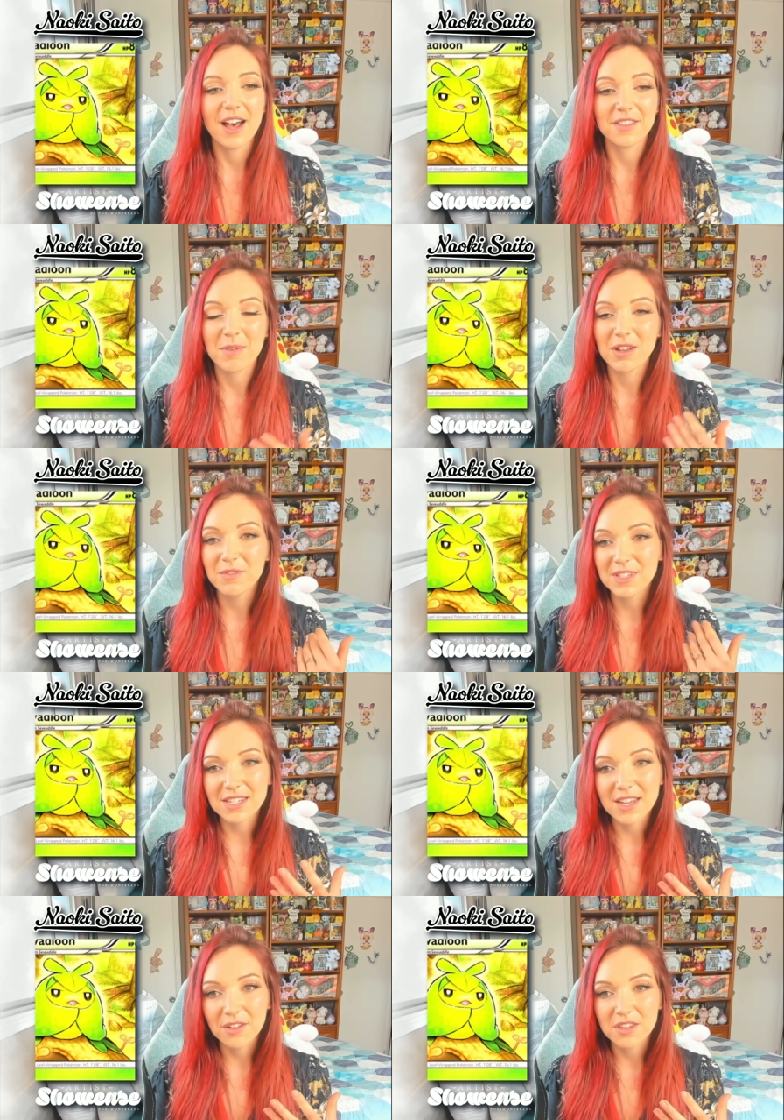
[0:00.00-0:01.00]
the amount of
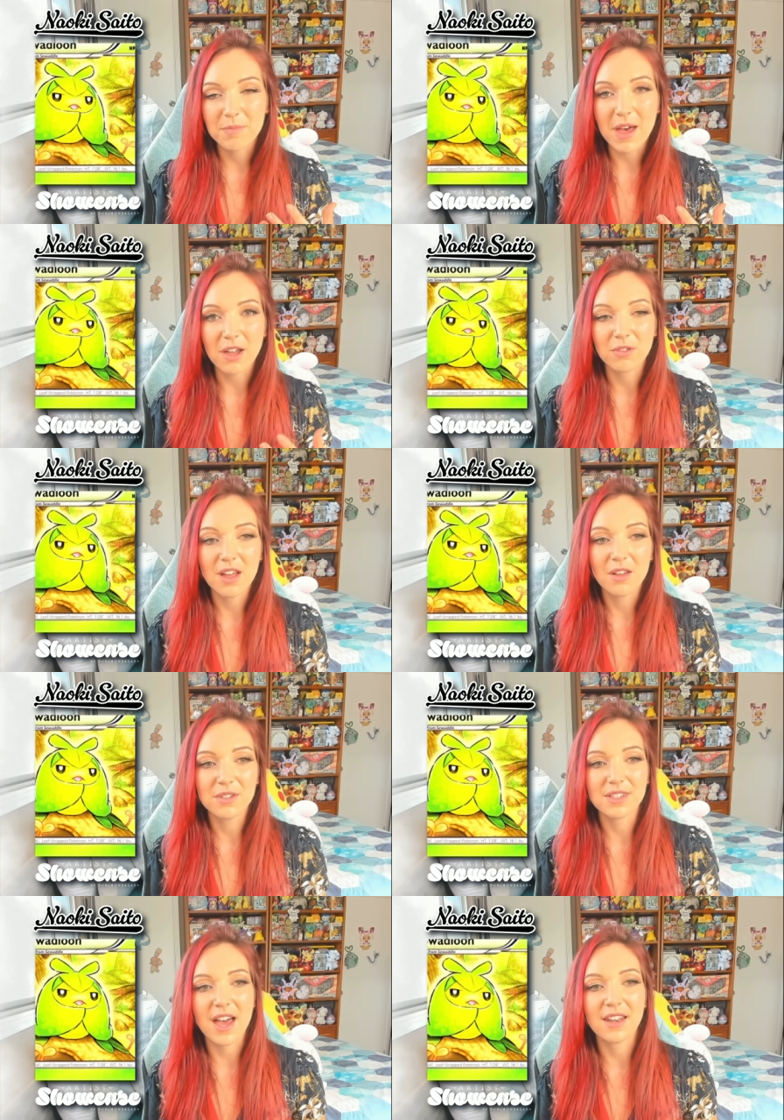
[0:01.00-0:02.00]
detail in the
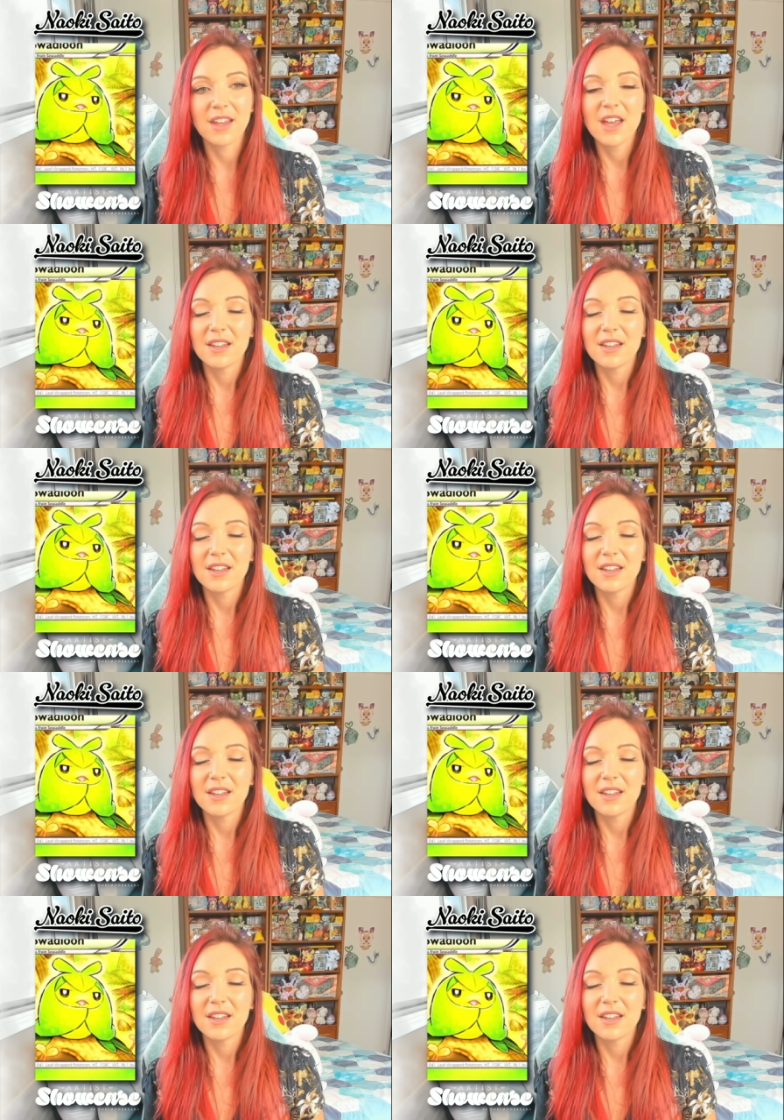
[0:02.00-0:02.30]
background that